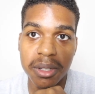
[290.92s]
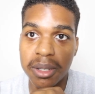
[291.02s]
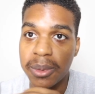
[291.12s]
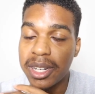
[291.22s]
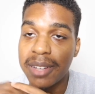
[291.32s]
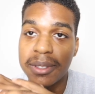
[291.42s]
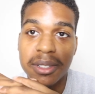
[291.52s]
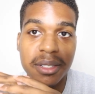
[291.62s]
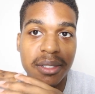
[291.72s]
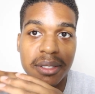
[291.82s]
or
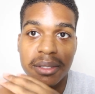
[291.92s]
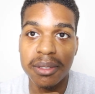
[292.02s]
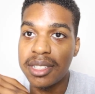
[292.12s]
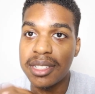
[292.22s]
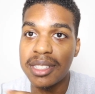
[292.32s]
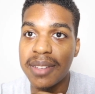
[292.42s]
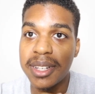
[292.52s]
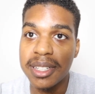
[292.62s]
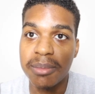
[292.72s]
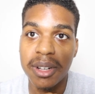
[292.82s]
whatever G
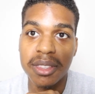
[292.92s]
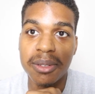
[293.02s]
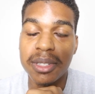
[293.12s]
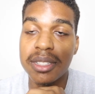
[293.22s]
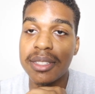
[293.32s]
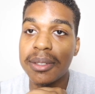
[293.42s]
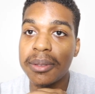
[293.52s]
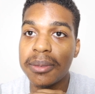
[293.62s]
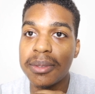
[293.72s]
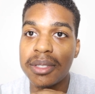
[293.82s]
seven X Mark three
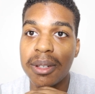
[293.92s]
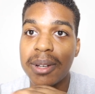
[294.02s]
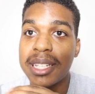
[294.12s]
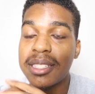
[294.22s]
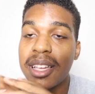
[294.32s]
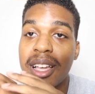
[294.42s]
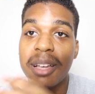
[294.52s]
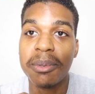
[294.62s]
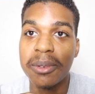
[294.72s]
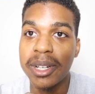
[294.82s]
too. So that's an
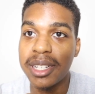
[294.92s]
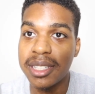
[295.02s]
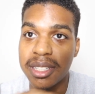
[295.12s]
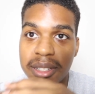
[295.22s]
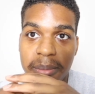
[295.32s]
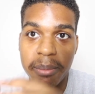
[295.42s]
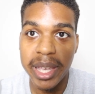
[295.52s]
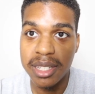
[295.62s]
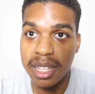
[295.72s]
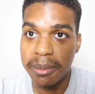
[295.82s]
upgrade, it's a
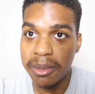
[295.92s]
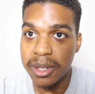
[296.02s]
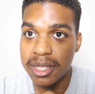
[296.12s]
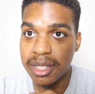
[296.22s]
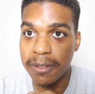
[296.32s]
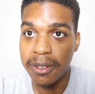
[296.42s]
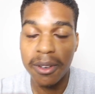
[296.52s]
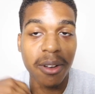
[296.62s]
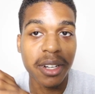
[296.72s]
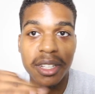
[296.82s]
major upgrade. So if
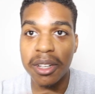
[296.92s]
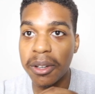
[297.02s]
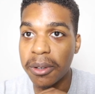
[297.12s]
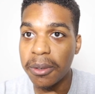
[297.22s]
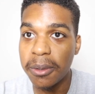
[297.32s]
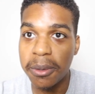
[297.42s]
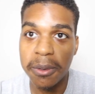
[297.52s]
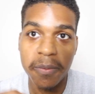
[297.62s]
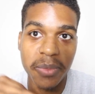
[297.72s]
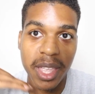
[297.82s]
you're on the
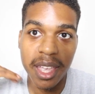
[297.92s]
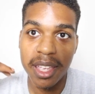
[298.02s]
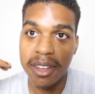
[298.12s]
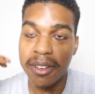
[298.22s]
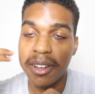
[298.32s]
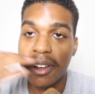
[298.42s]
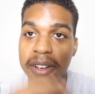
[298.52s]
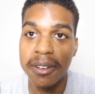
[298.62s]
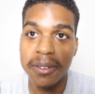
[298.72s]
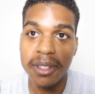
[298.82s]
go and you're in a
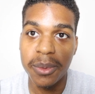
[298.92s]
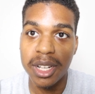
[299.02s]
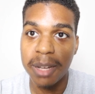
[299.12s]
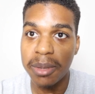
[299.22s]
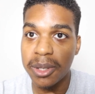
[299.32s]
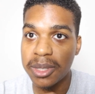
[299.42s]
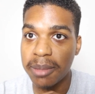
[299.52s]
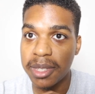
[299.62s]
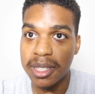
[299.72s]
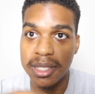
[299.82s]
hurry, you want to upload
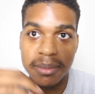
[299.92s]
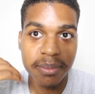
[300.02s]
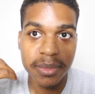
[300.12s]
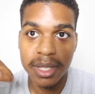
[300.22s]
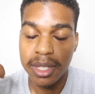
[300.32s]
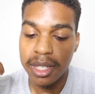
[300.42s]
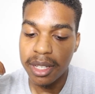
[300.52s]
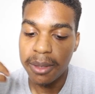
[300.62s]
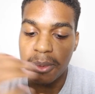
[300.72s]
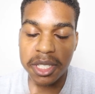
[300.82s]
something,
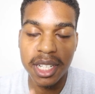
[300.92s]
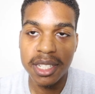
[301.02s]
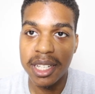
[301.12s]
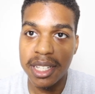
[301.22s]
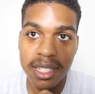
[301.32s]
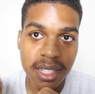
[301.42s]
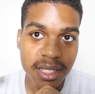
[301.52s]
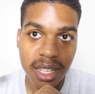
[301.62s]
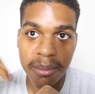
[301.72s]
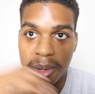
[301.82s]
once you get done,
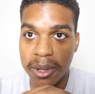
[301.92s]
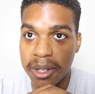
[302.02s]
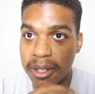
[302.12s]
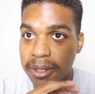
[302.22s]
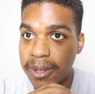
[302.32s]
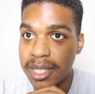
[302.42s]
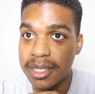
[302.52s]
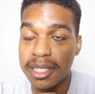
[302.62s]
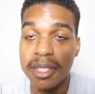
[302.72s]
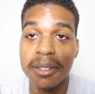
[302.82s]
it's uploading already,
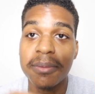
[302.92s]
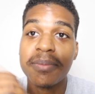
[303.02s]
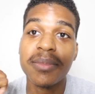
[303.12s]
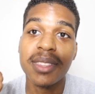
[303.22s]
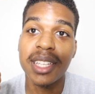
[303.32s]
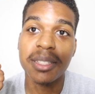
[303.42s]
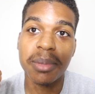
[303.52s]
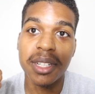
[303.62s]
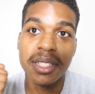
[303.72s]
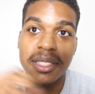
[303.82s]
so that's a
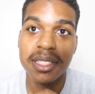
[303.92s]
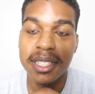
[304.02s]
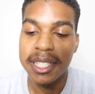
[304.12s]
plus.